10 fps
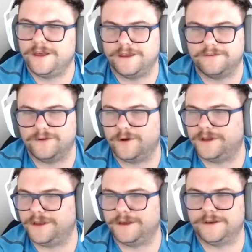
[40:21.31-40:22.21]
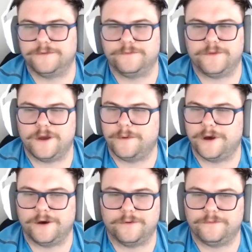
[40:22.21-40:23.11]
They have no idea
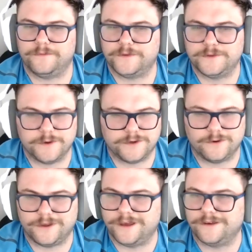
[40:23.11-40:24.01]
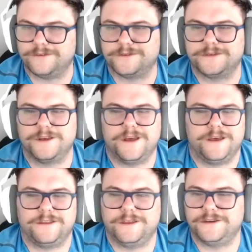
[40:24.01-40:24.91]
about spiritual gifts.
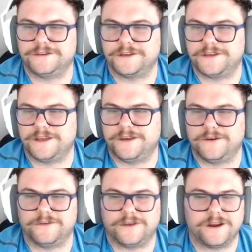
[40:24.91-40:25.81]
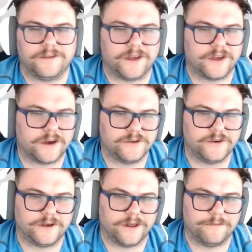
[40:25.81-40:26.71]
They just attend there, kind of like a
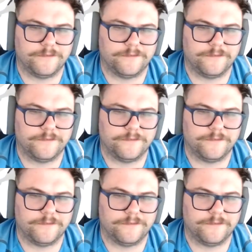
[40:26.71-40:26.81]
country club.